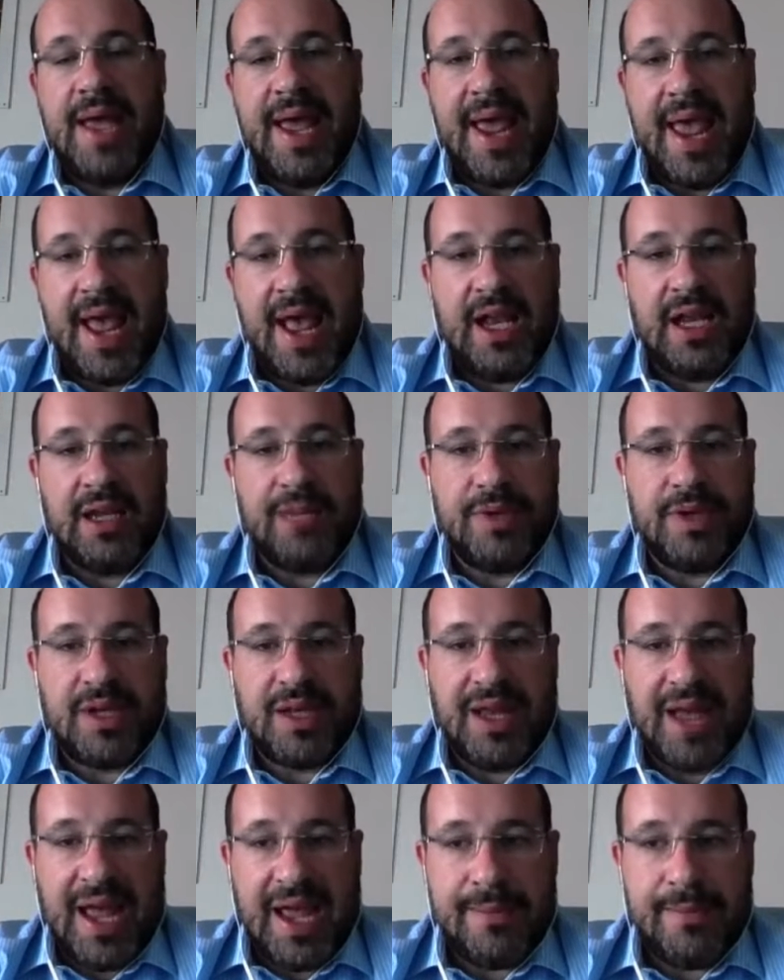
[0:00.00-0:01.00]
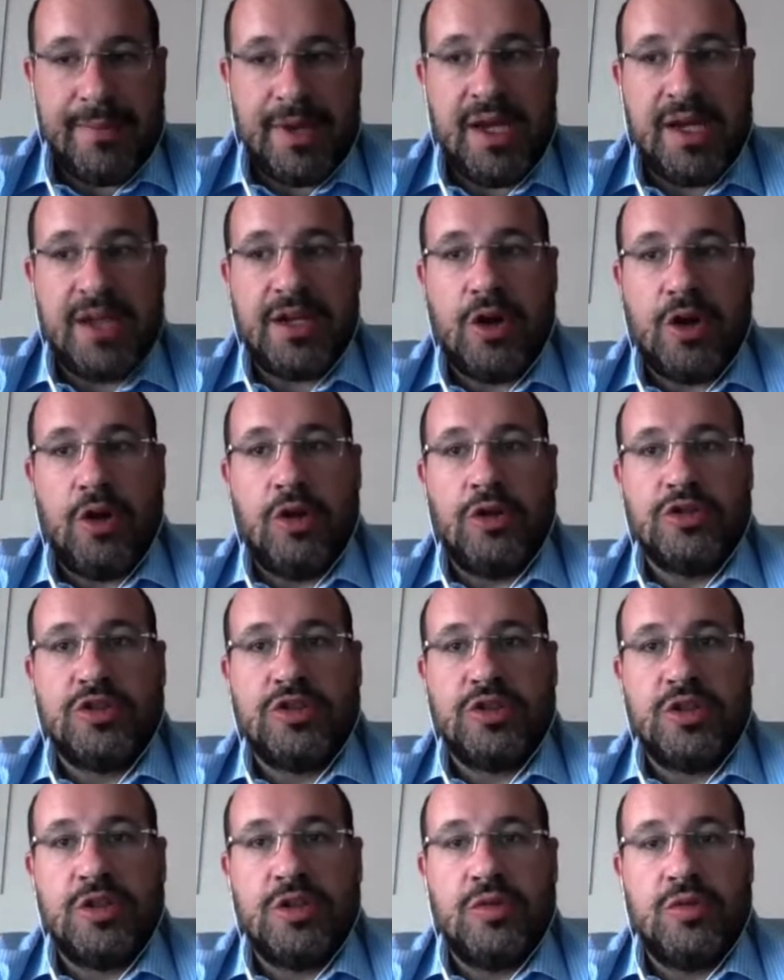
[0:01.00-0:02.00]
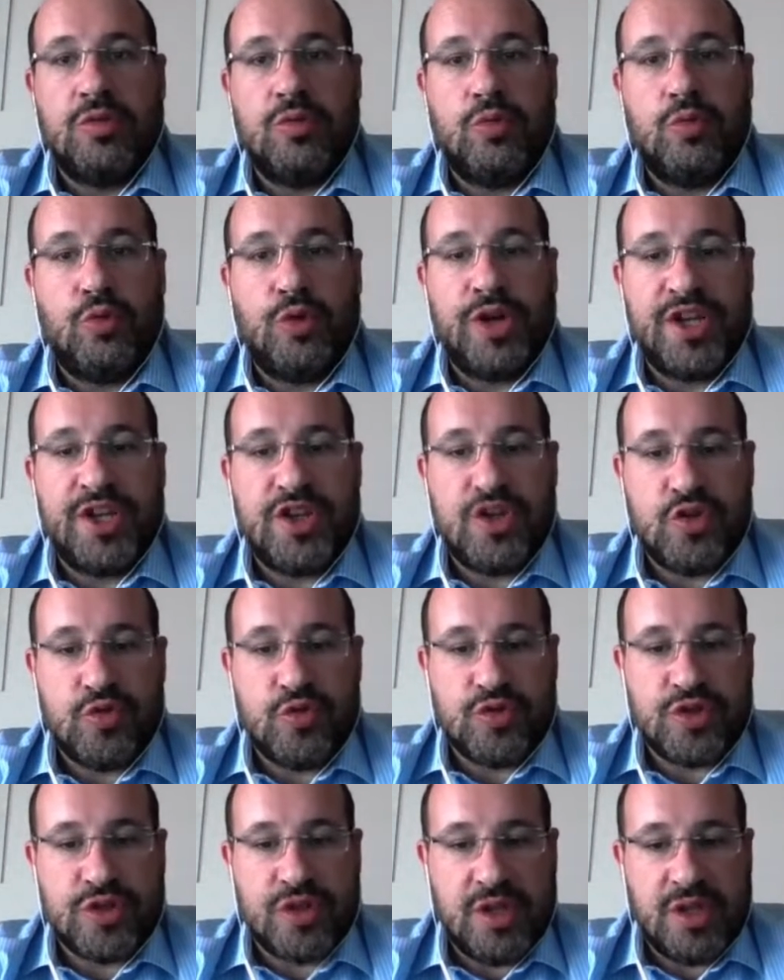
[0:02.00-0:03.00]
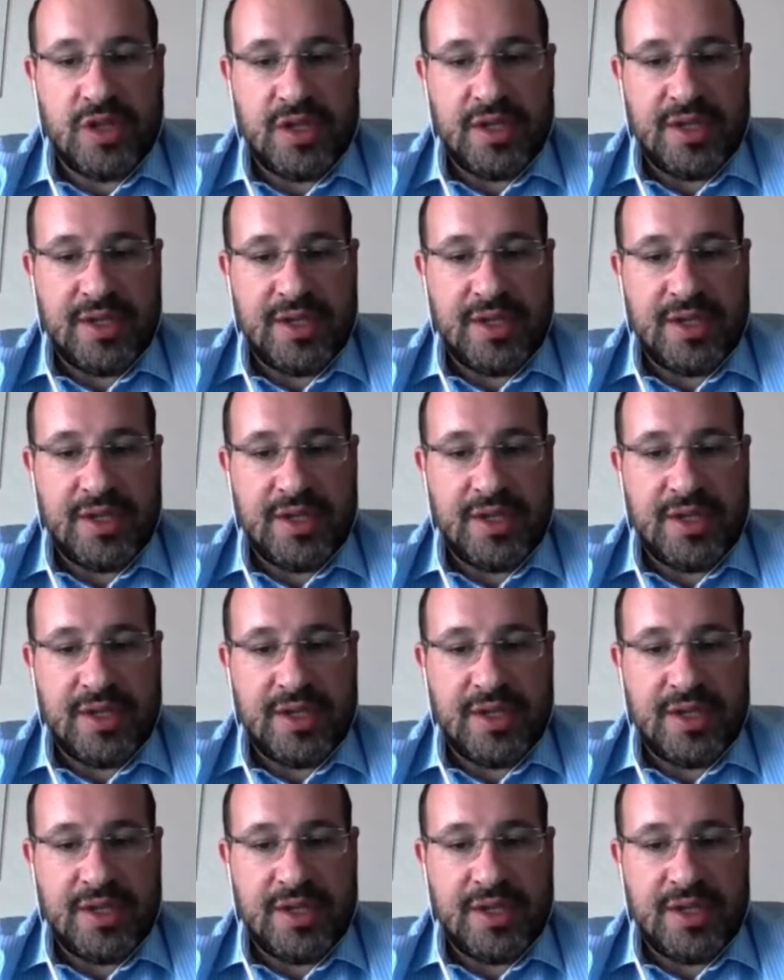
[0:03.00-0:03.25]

help the climate, also reduce the